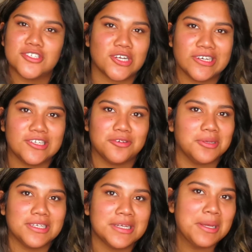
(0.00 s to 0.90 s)
started
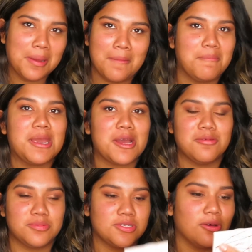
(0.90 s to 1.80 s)
doing
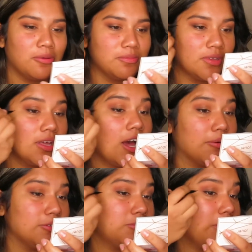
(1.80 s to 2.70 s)
makeup, so I want to do